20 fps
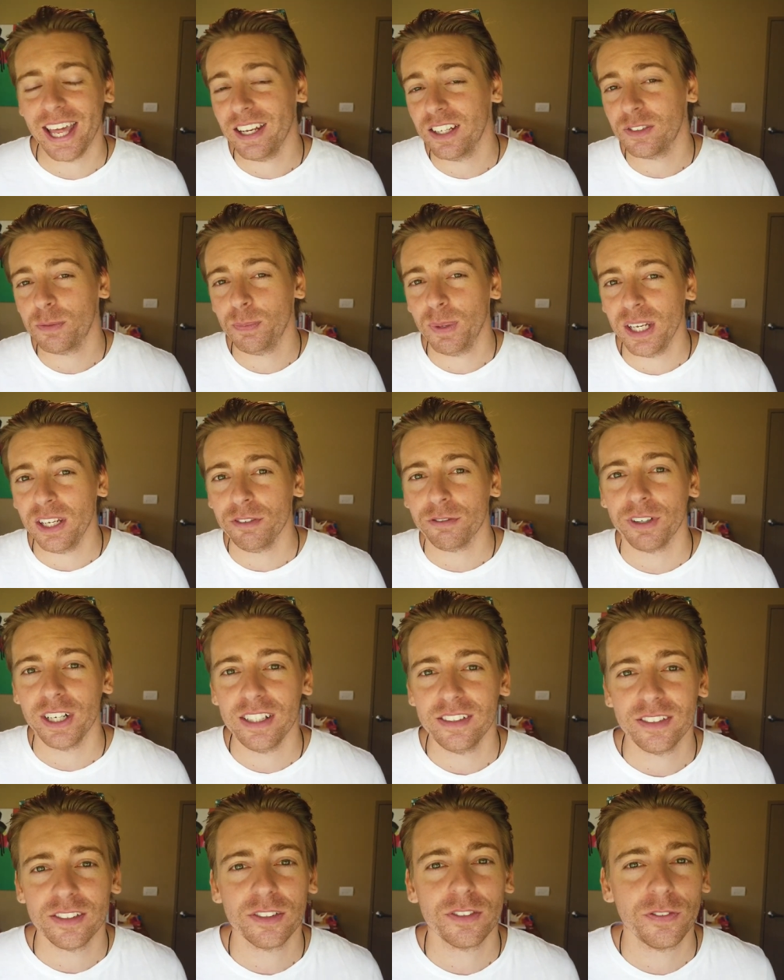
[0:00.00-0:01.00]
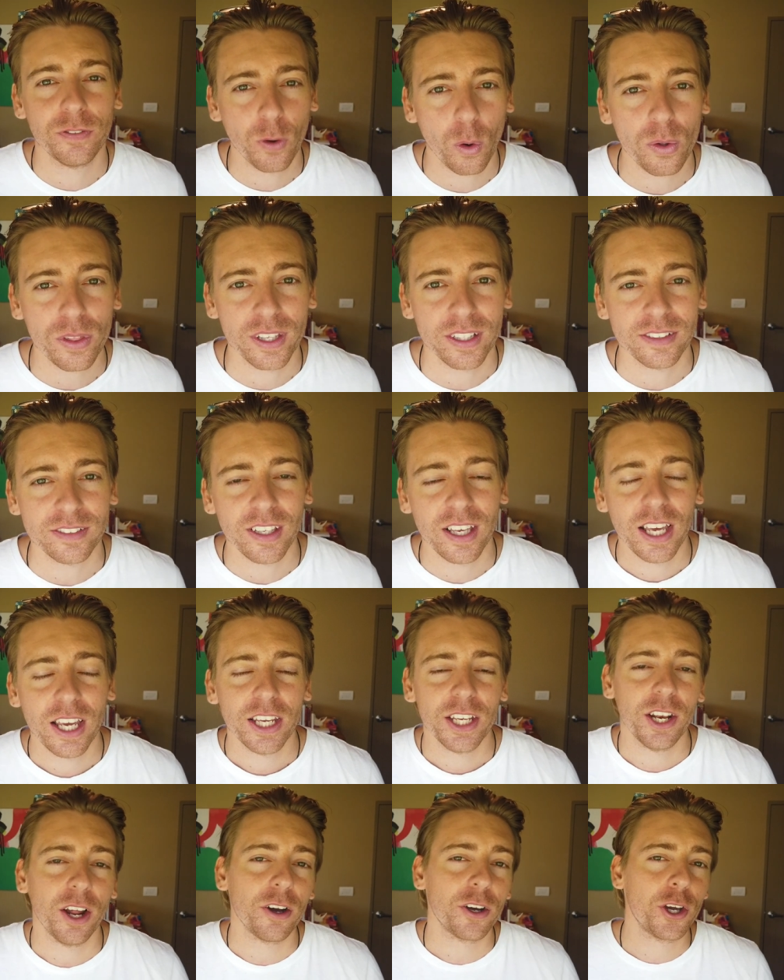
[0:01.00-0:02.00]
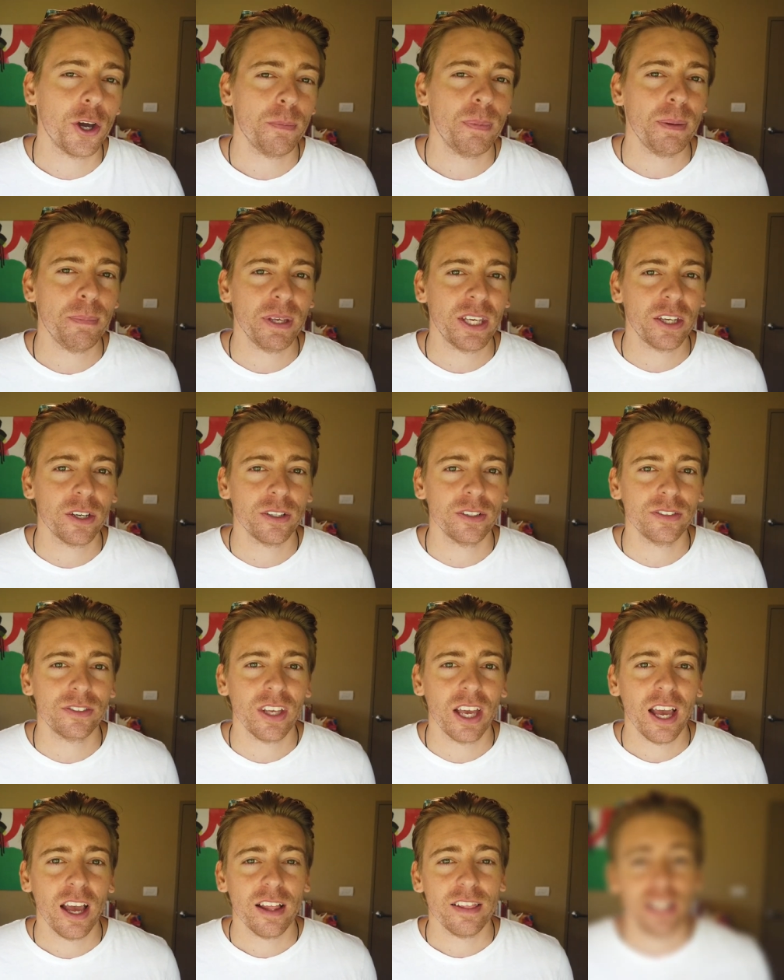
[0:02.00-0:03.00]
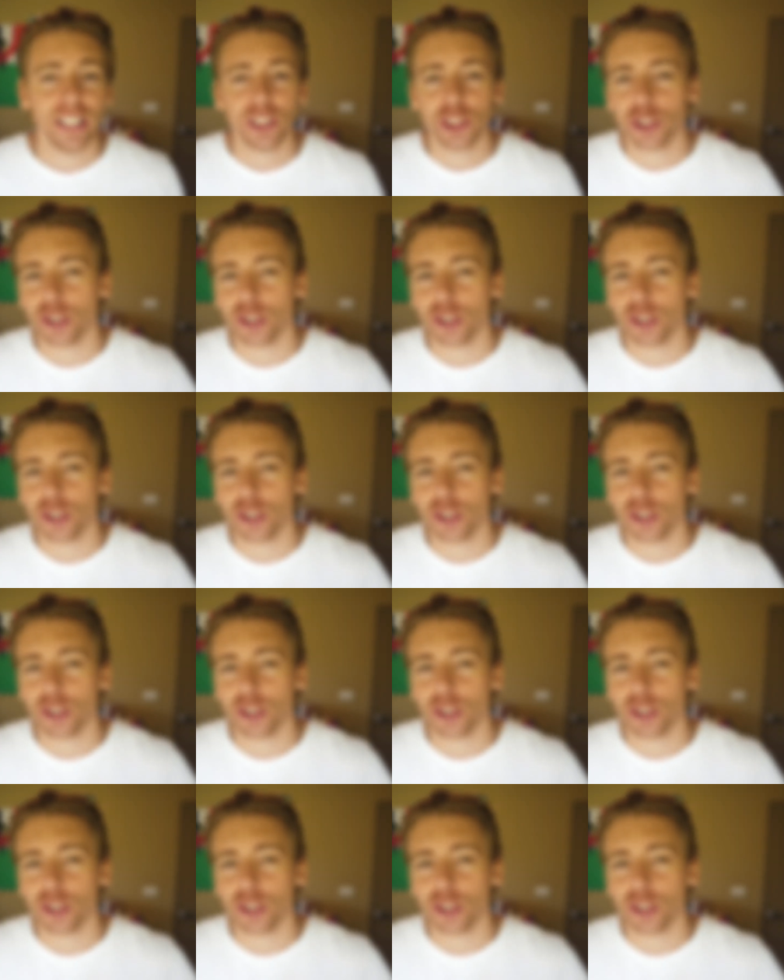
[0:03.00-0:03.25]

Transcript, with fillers: and there's many reasons for this. You know, it could be because they're